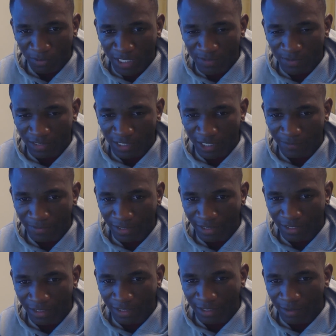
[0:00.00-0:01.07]
replacement
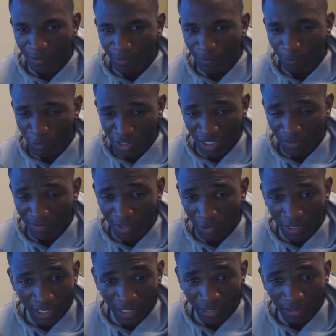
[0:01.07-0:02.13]
therapy was going to be
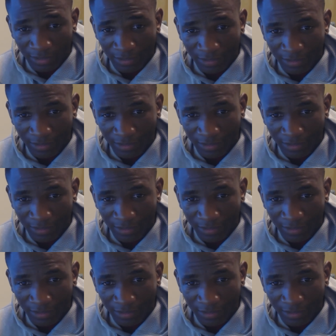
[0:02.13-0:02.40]
okay?